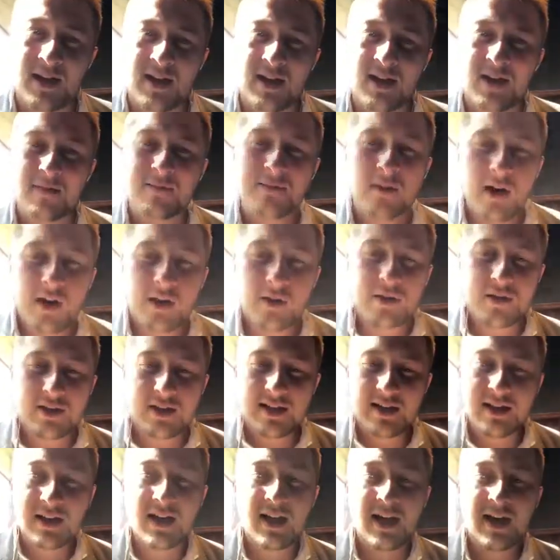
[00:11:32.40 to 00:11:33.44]
Final
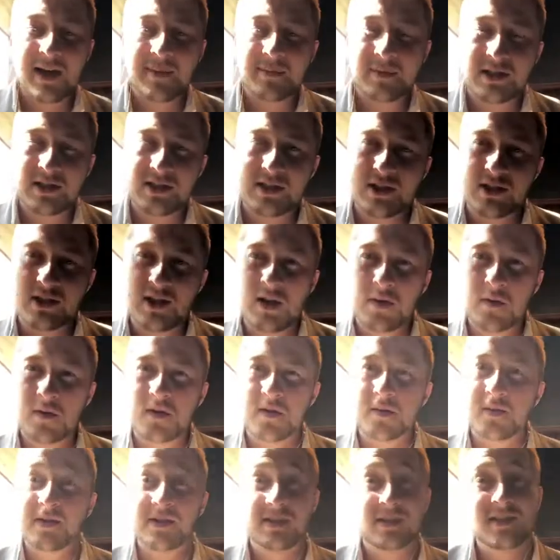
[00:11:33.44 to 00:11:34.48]
thing just to share with
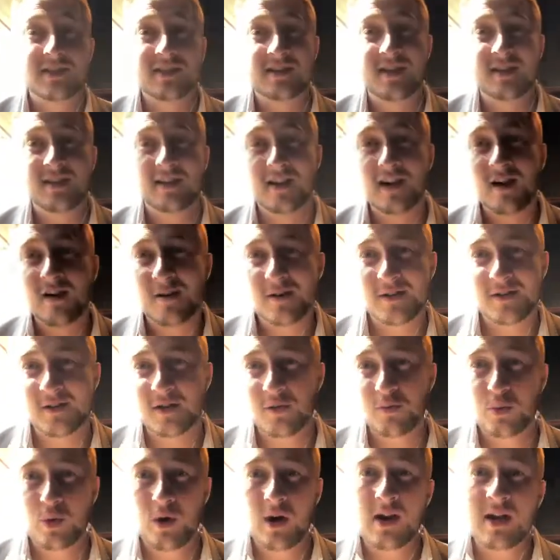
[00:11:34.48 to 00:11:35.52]
you is just to encourage you to
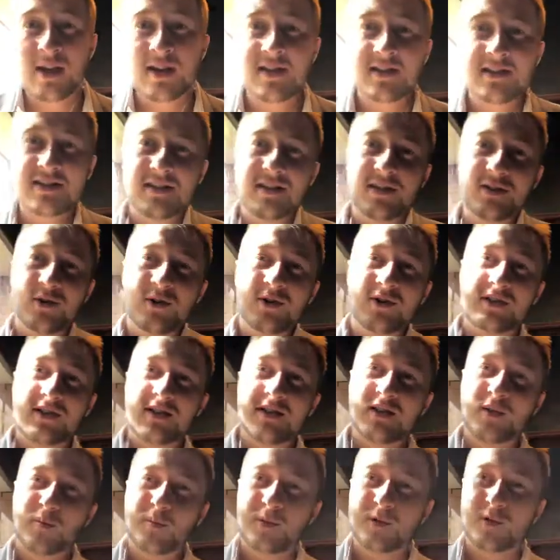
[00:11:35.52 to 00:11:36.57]
pray and to use
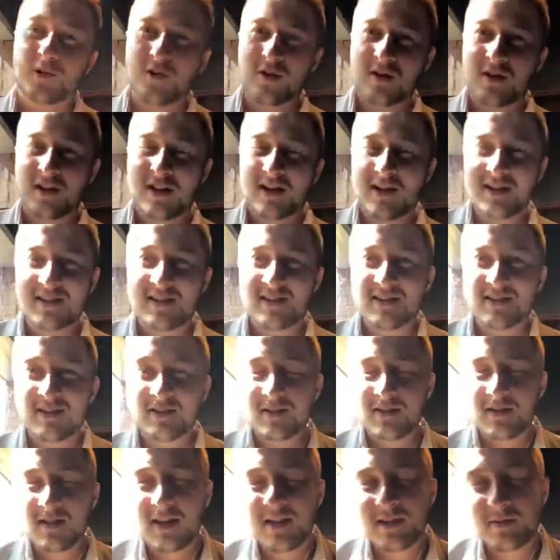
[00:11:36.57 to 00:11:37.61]
this opportunity
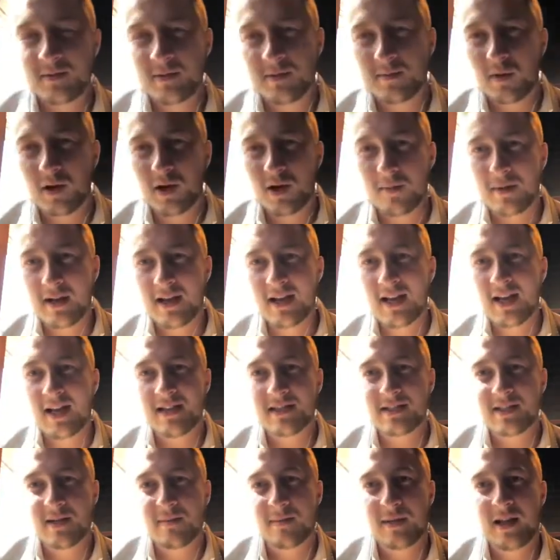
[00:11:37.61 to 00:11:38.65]
as we spoke about
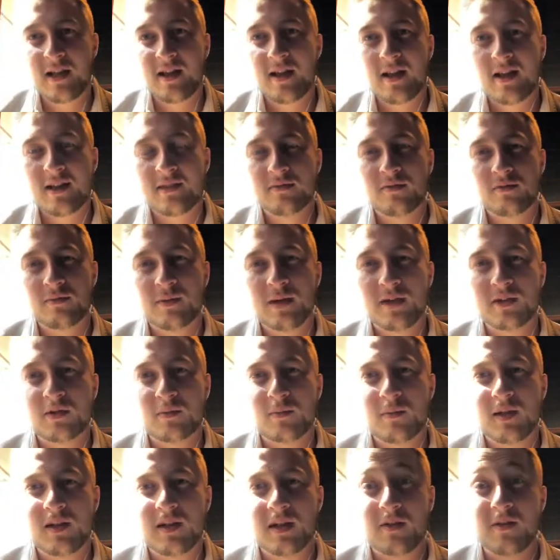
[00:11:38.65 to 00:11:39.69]
last time in that last
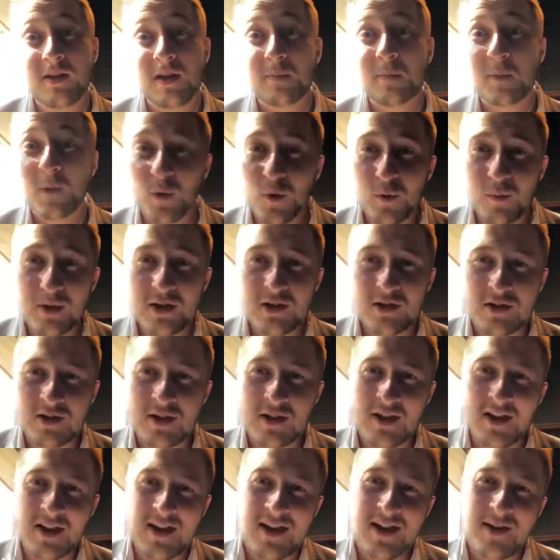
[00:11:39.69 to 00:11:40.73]
formation meeting around pilgrimage.
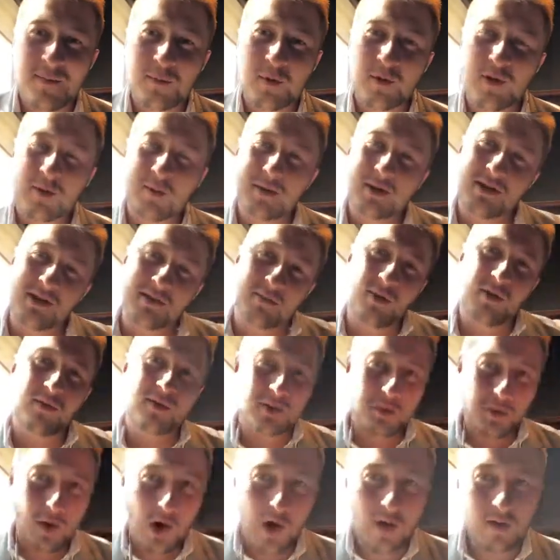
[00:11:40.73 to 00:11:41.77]
Pilgrimage is moving
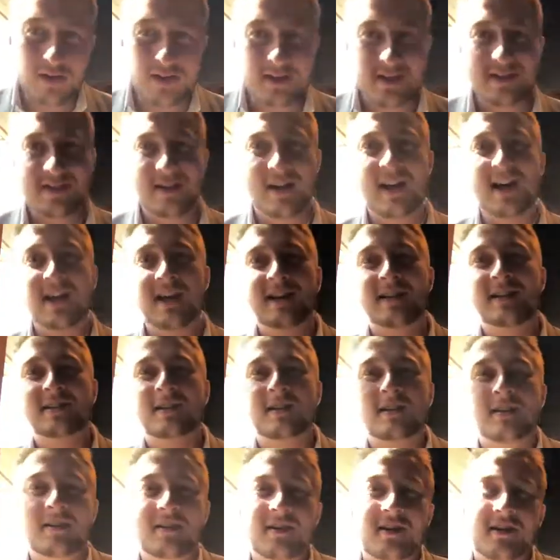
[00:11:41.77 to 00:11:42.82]
to a holy site and to